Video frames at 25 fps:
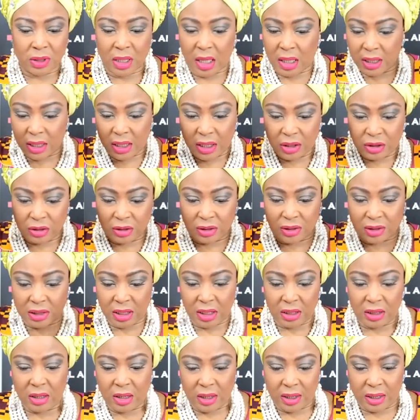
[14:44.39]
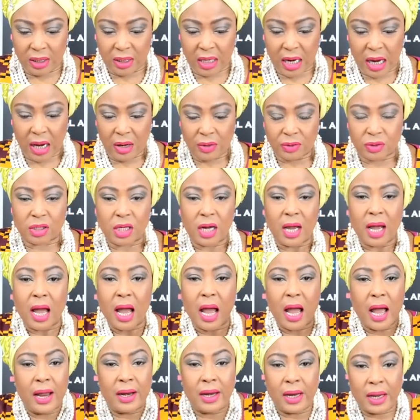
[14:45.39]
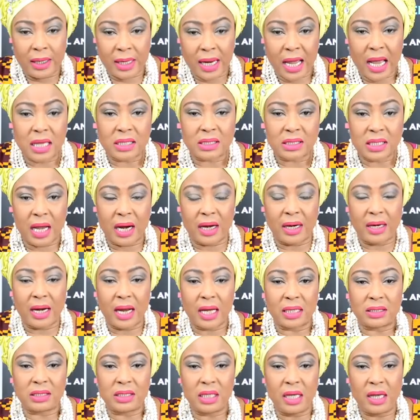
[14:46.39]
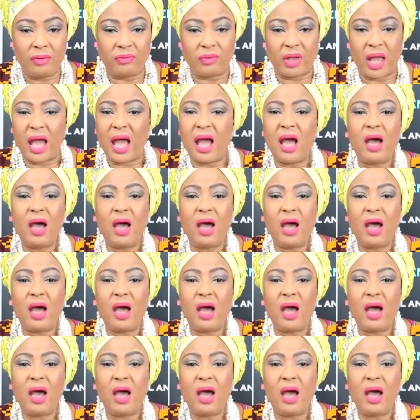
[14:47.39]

and they just sit on the couch and then they are staring at TV.